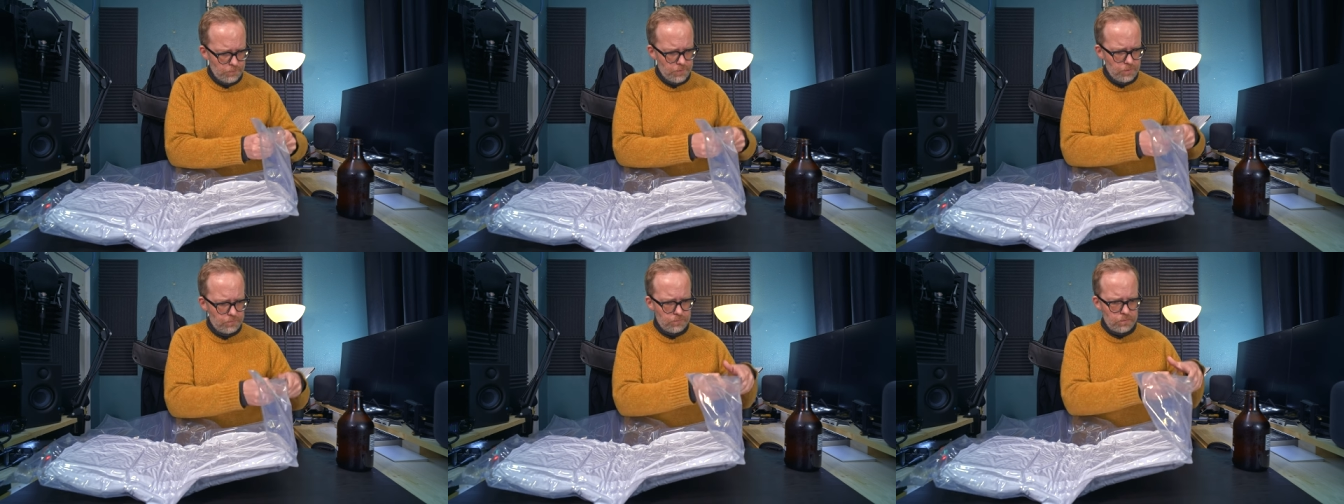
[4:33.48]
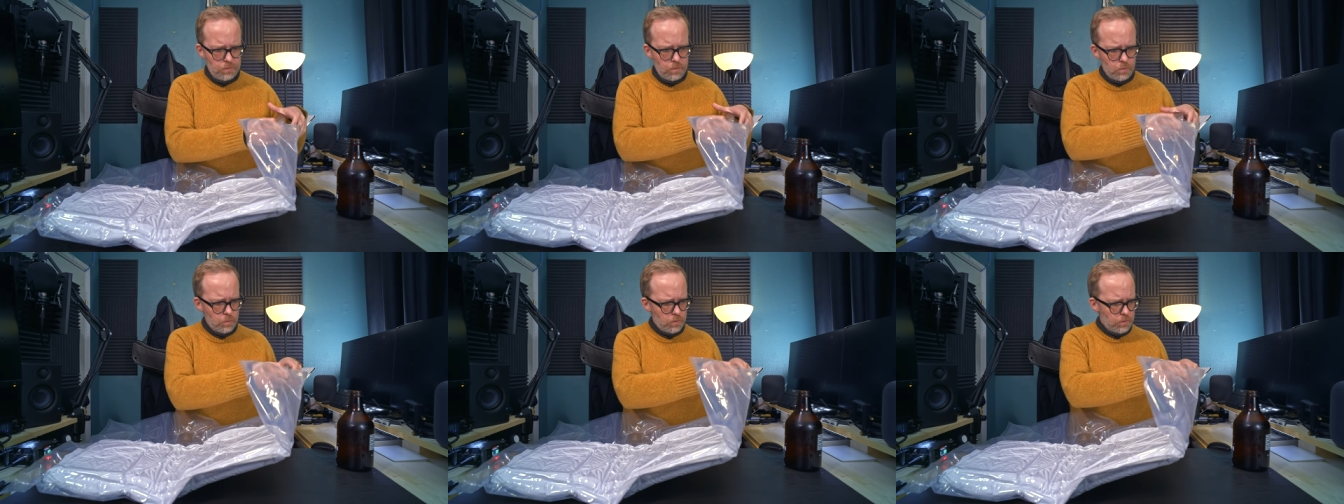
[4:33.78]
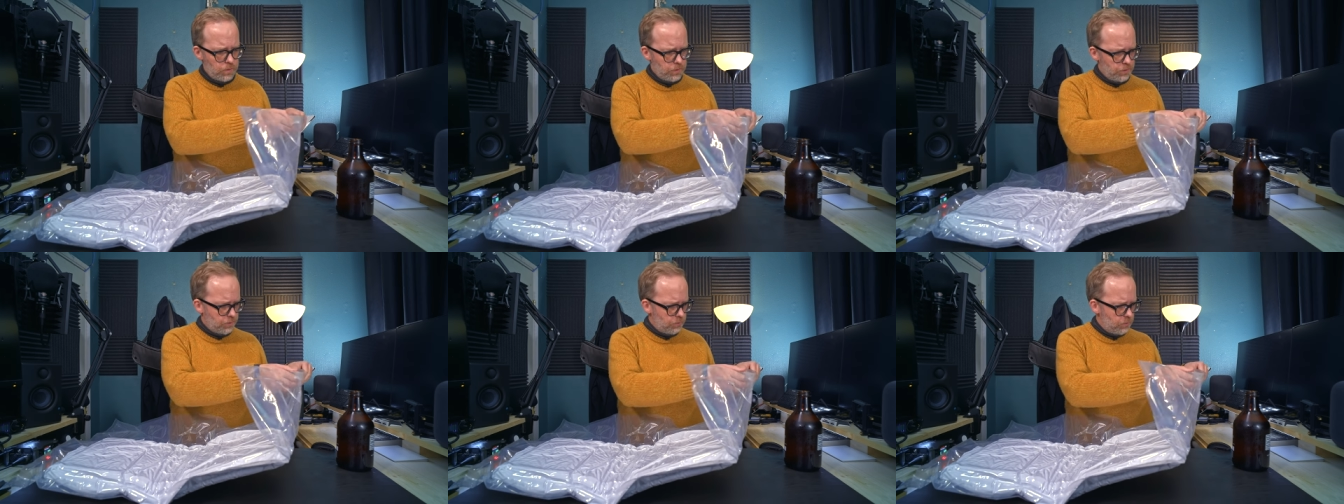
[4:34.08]
If there
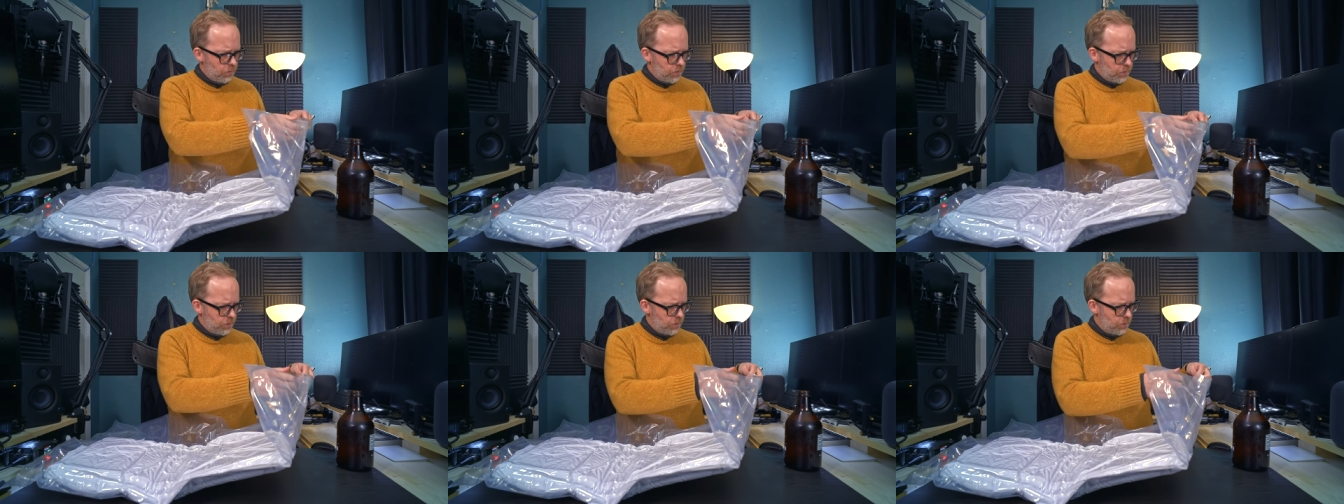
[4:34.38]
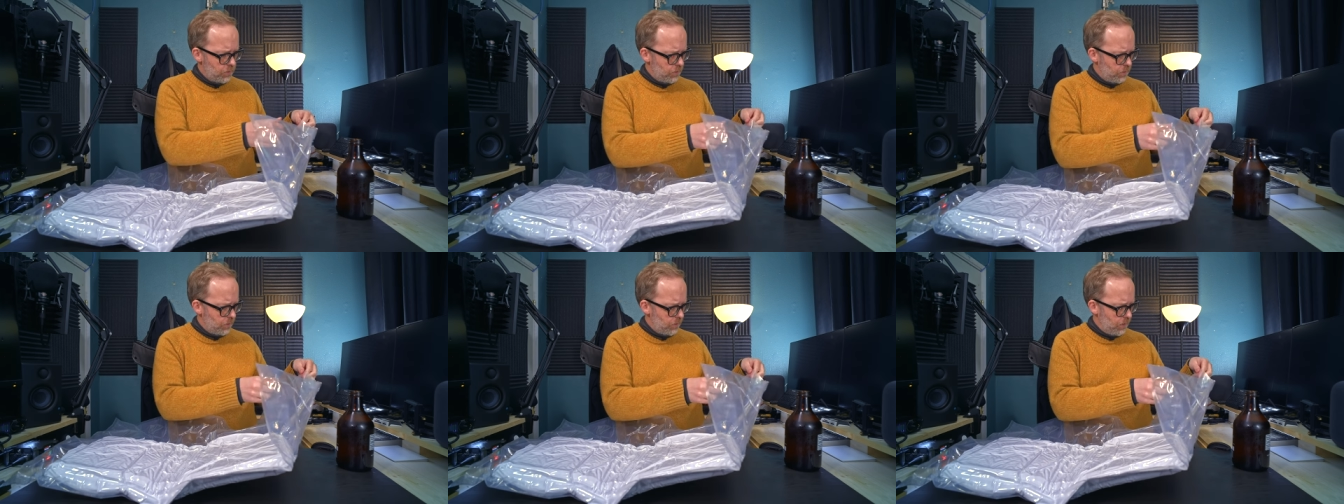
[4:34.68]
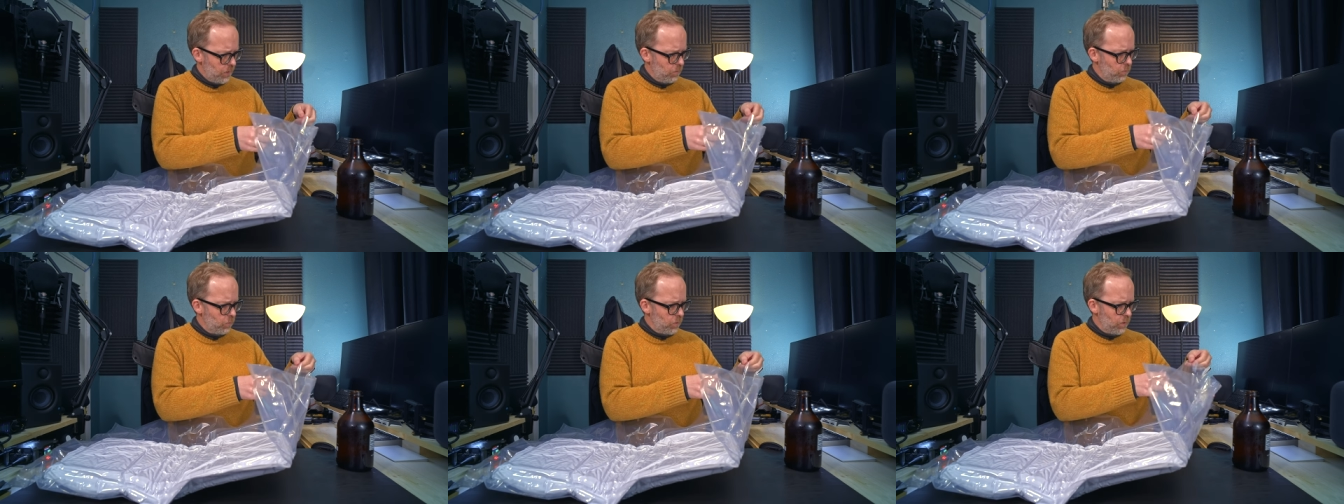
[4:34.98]
were instructions that
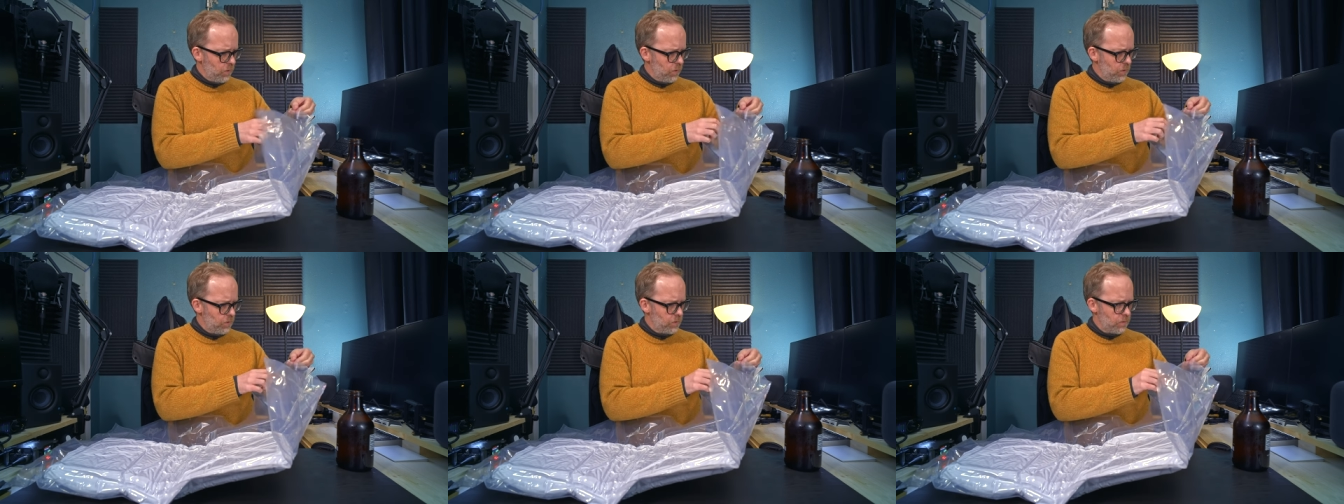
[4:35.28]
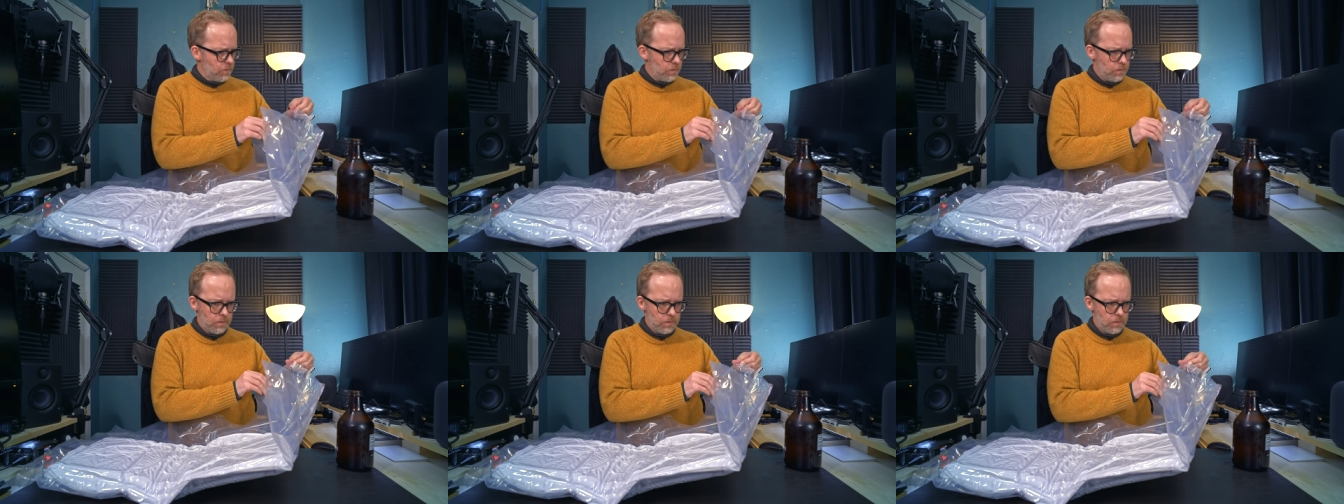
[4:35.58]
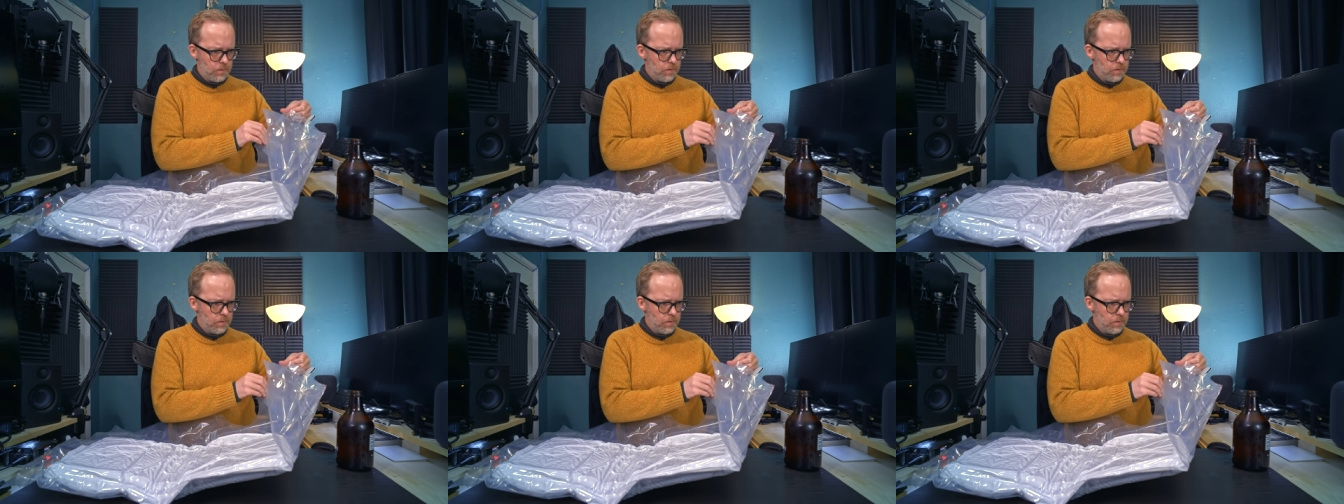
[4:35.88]
came with this,